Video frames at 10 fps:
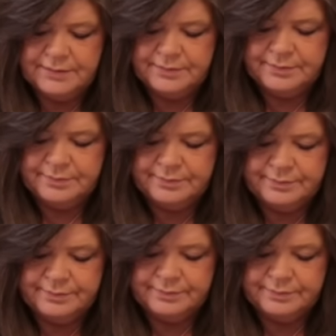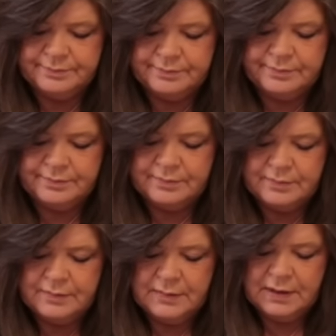
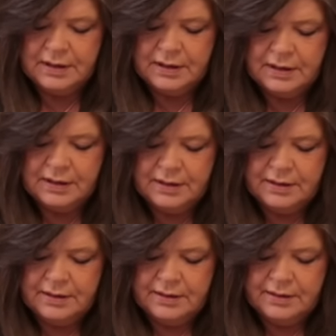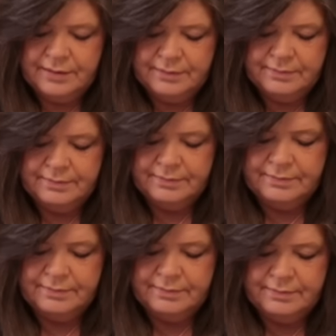
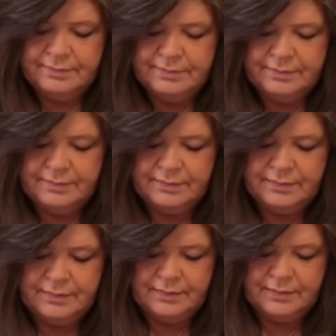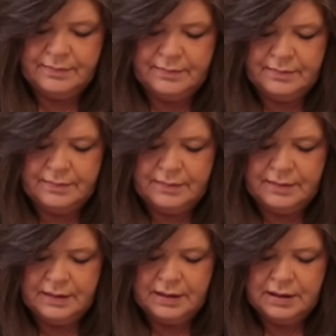Nobody speaks.